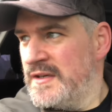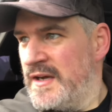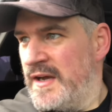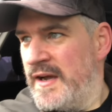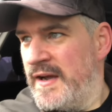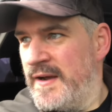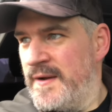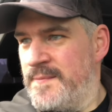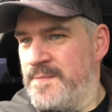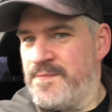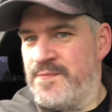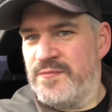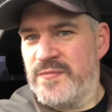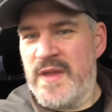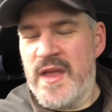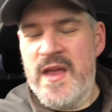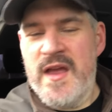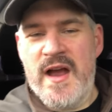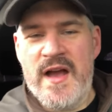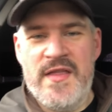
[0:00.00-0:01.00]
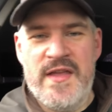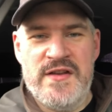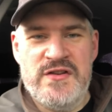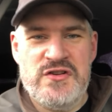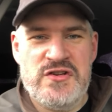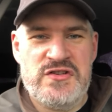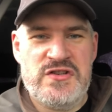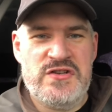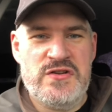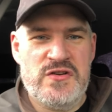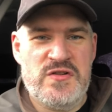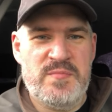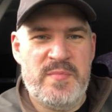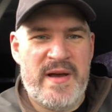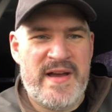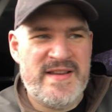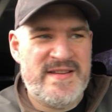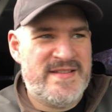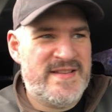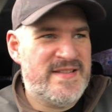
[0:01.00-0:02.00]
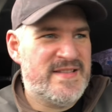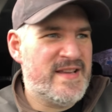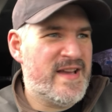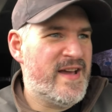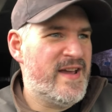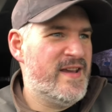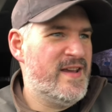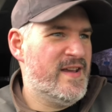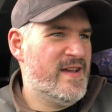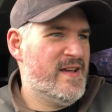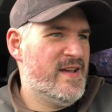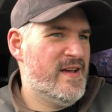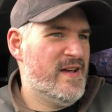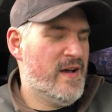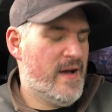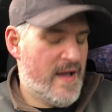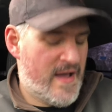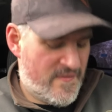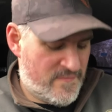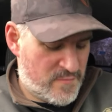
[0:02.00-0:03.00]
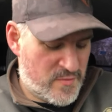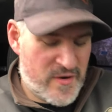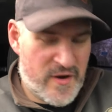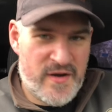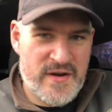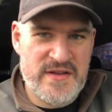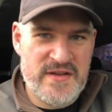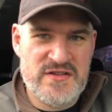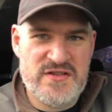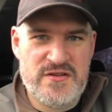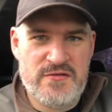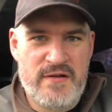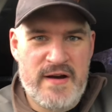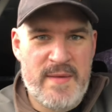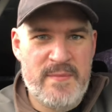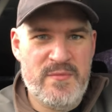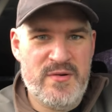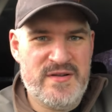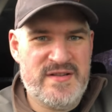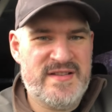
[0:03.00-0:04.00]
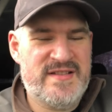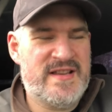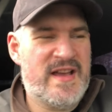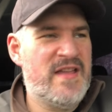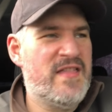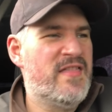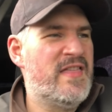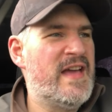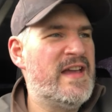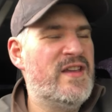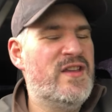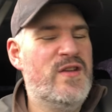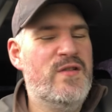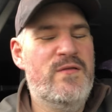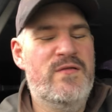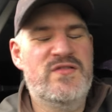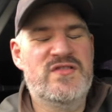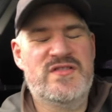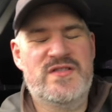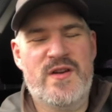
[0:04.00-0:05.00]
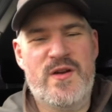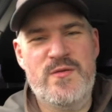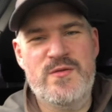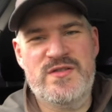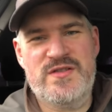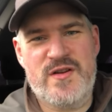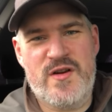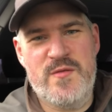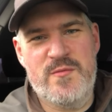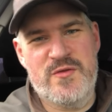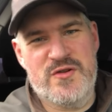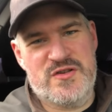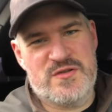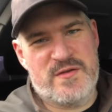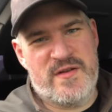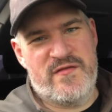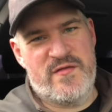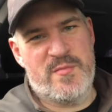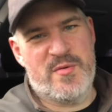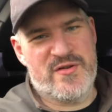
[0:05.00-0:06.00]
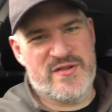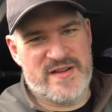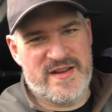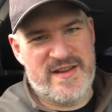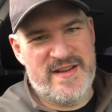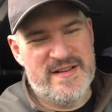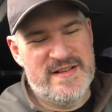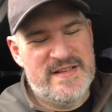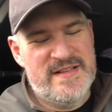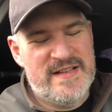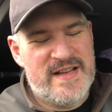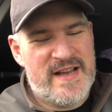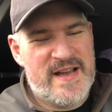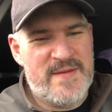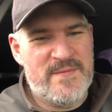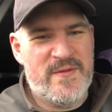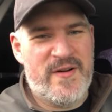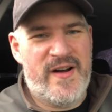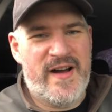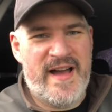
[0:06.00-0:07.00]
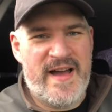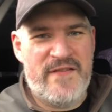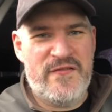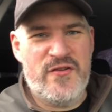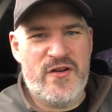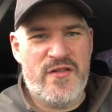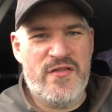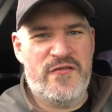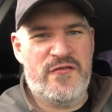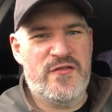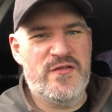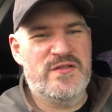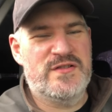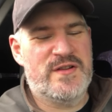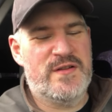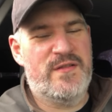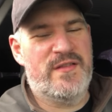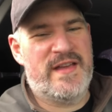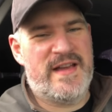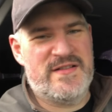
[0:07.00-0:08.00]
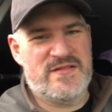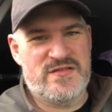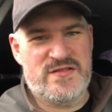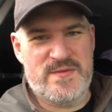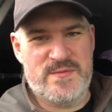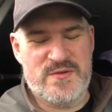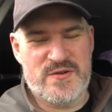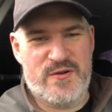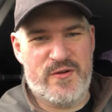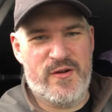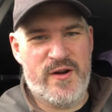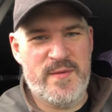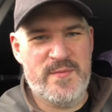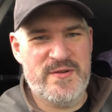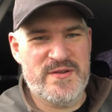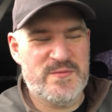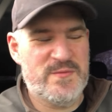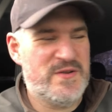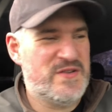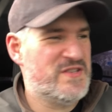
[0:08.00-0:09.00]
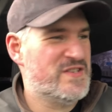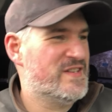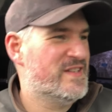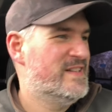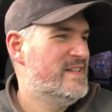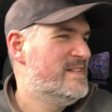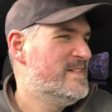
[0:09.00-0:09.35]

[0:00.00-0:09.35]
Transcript: and then just to touch base to say I have put it on Instagram, but to say thank you so much to everybody. I have gone through 2,000 subscribers, which,